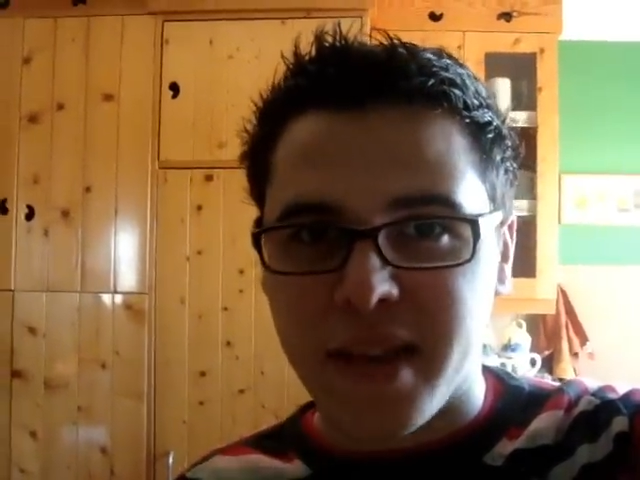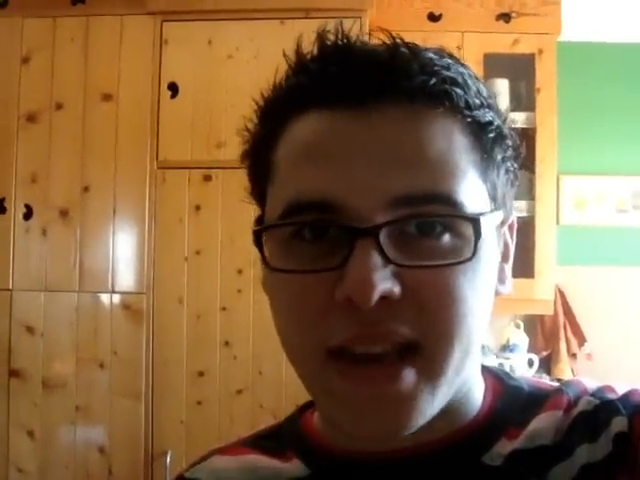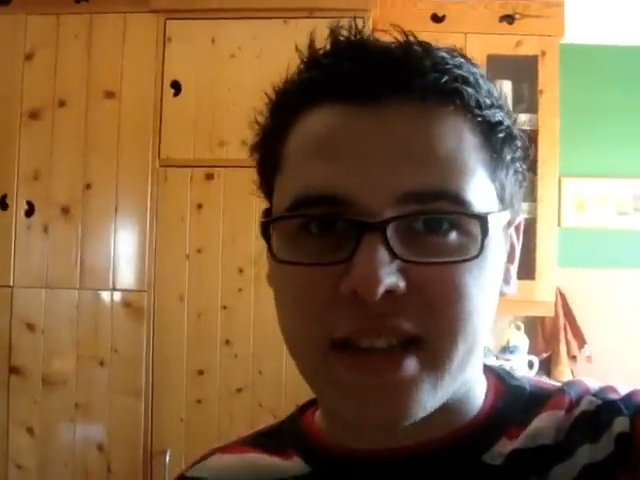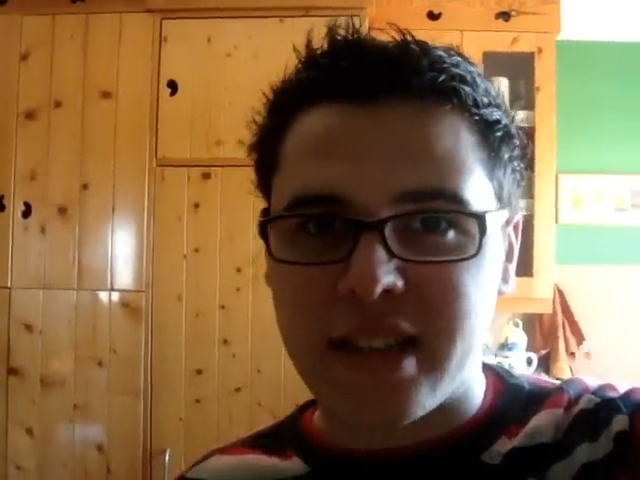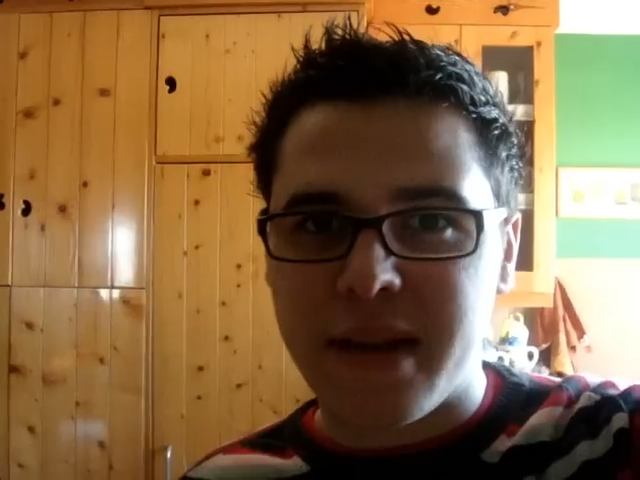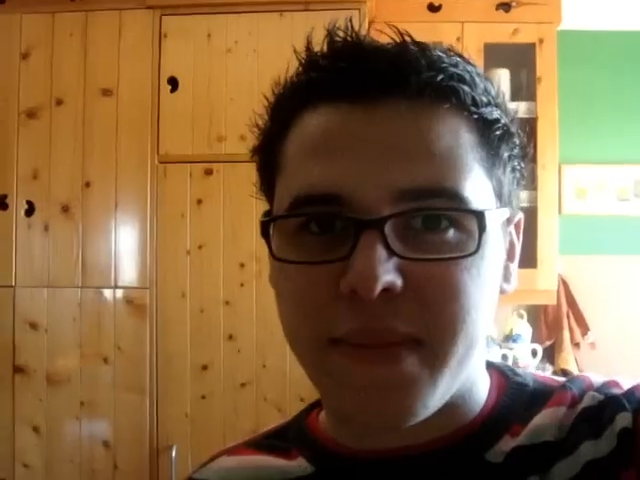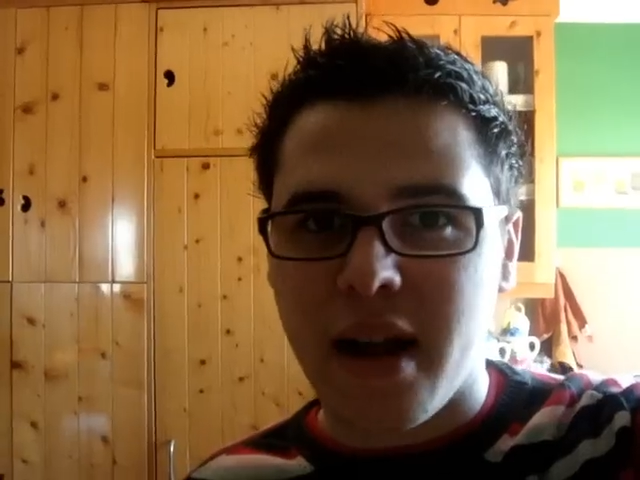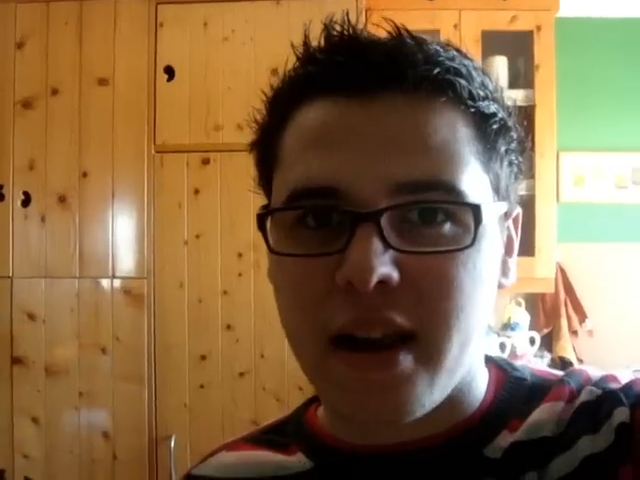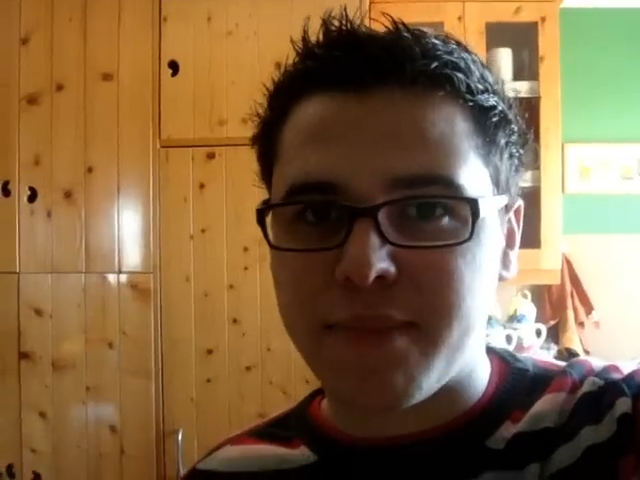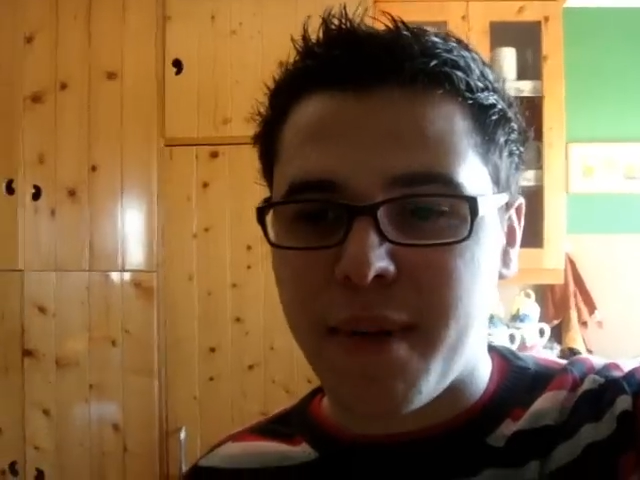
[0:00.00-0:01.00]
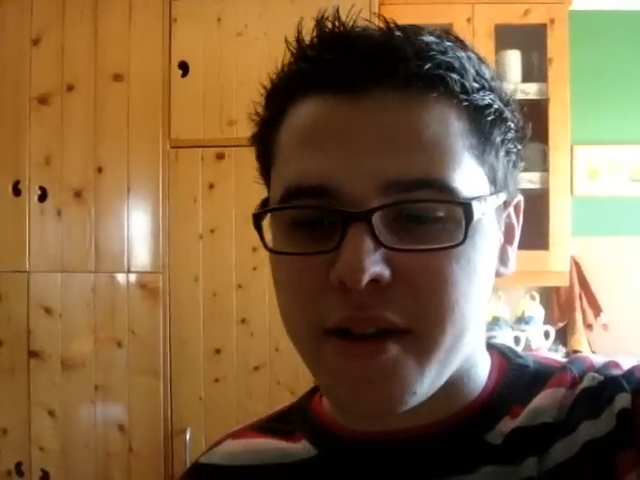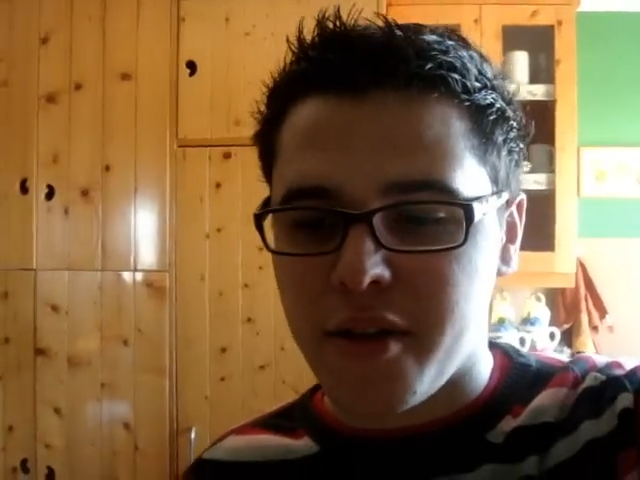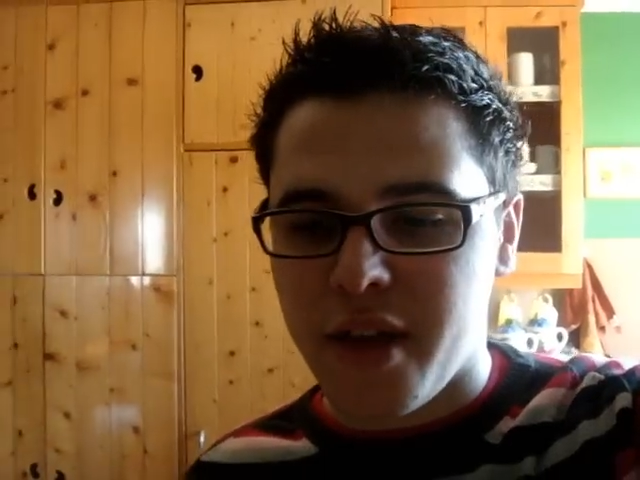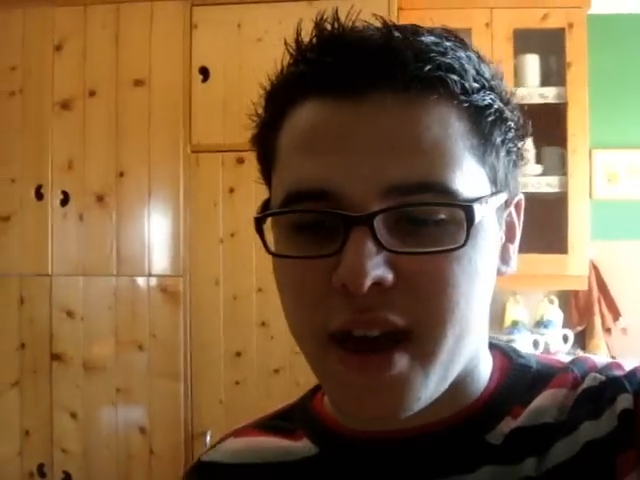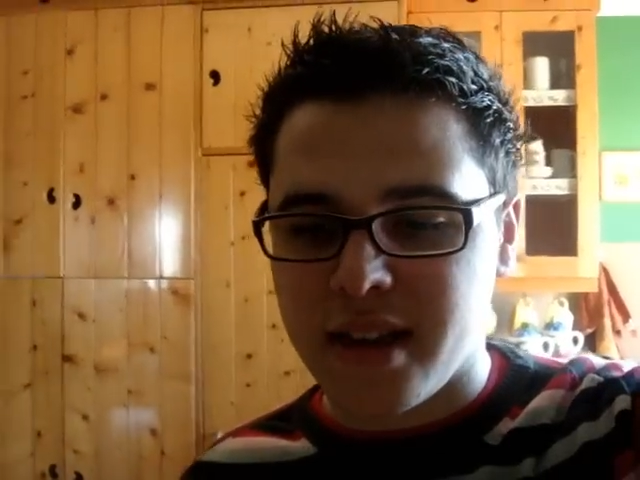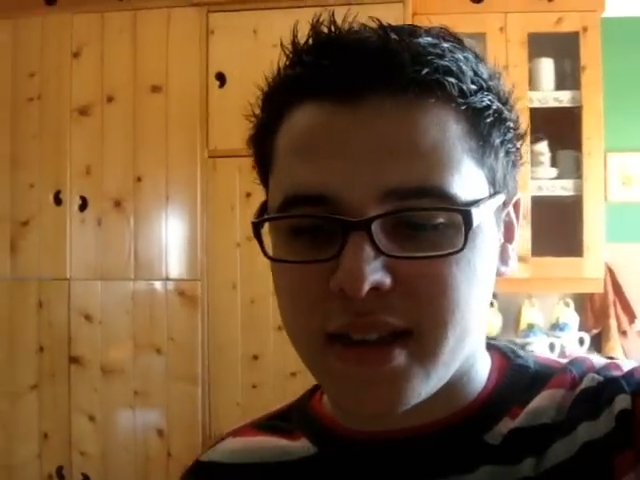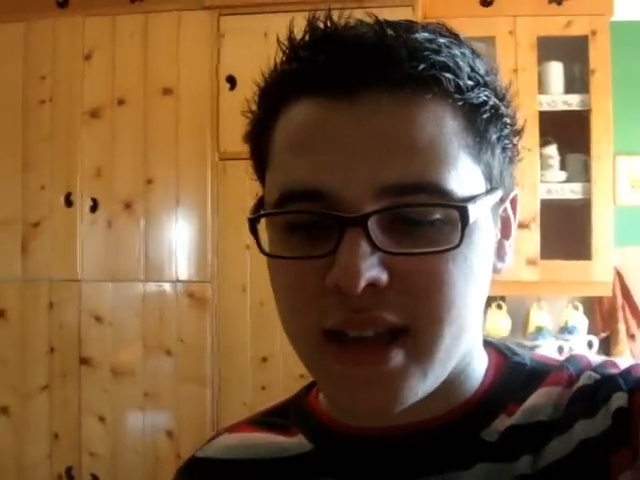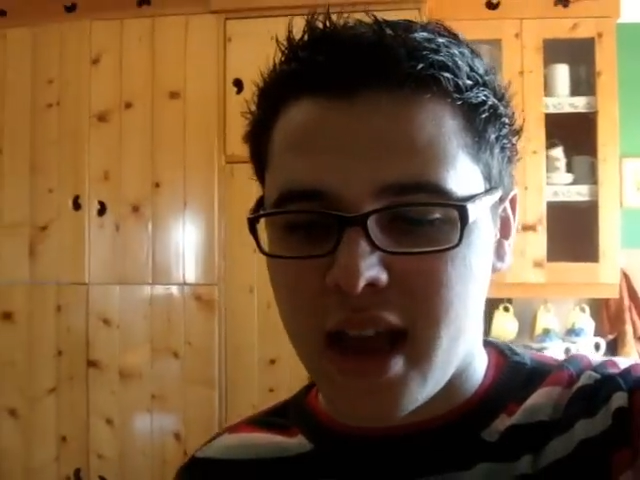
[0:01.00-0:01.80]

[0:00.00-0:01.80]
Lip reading: It's typical Spanish things,